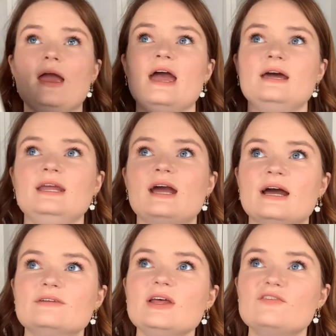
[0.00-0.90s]
and he
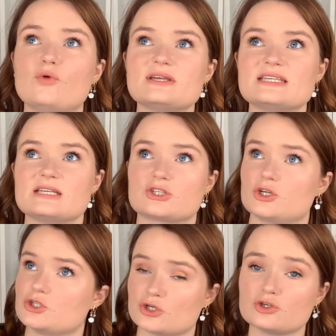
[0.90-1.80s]
kind of like voices his
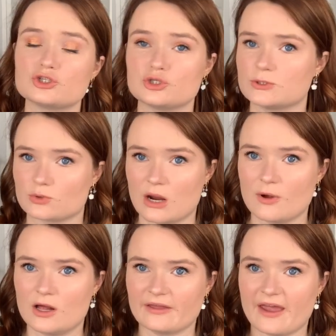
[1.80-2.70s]
concerns to his
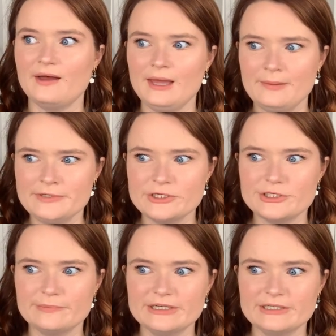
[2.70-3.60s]
grandma, like, um, should
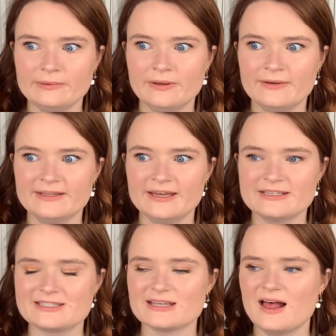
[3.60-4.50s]
you be doing all this?